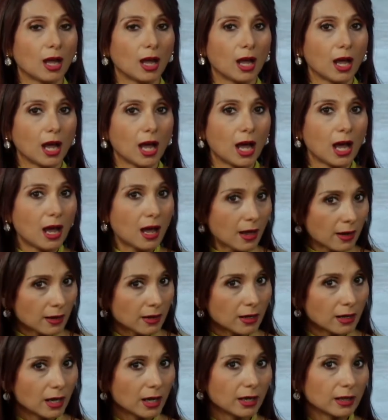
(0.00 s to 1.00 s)
and
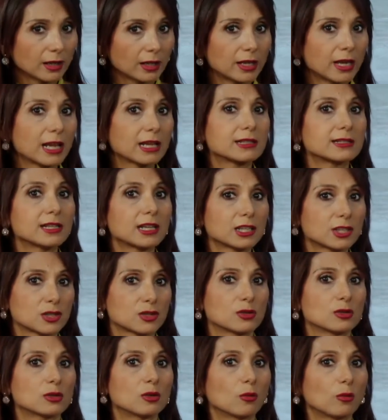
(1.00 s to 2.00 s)
in the next
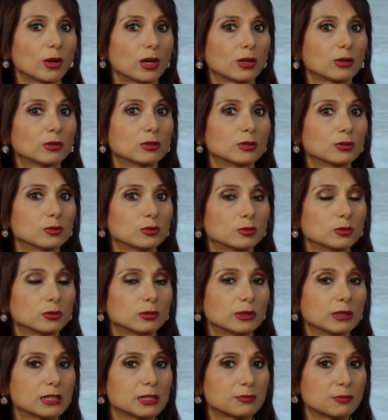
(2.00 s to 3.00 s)
section, we're going to
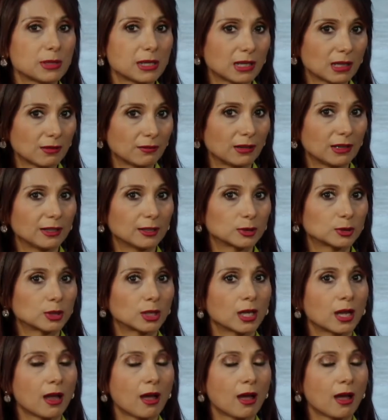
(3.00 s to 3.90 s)
speak about